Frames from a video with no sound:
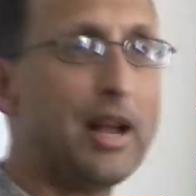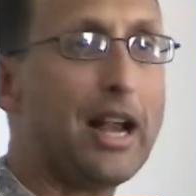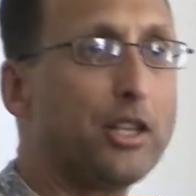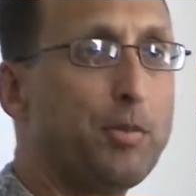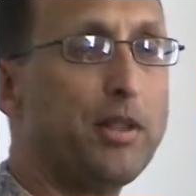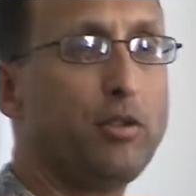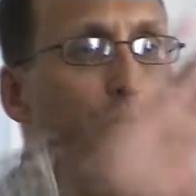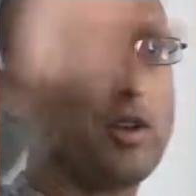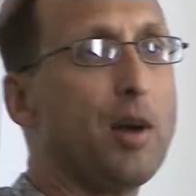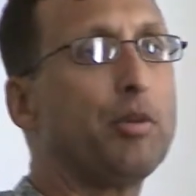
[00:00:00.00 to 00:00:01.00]
I could spend
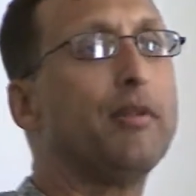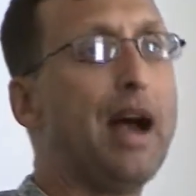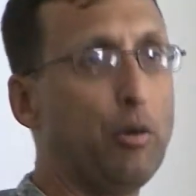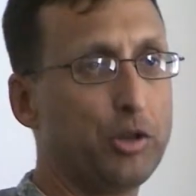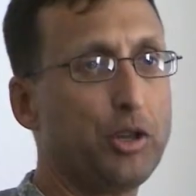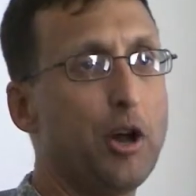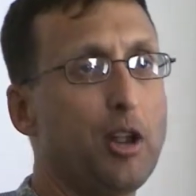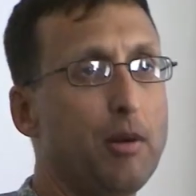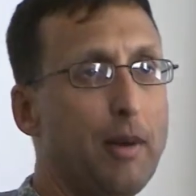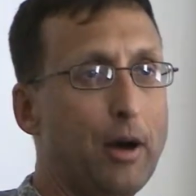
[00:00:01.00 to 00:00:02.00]
a couple of hours
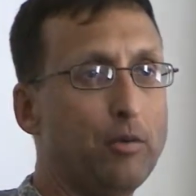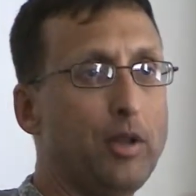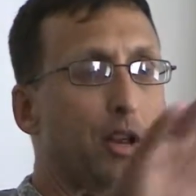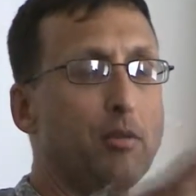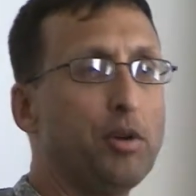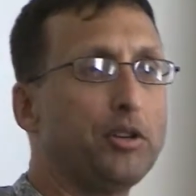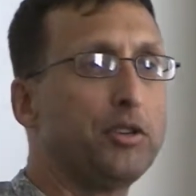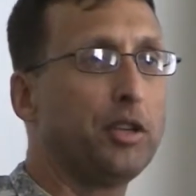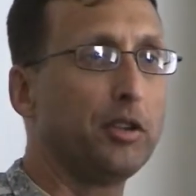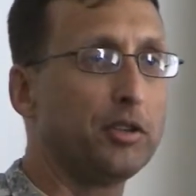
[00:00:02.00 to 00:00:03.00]
talking about decompression
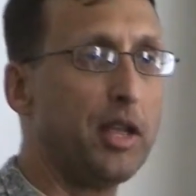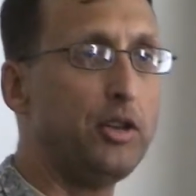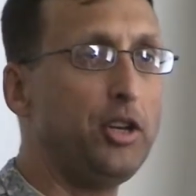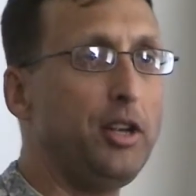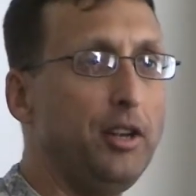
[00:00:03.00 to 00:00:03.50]
sickness and AGE.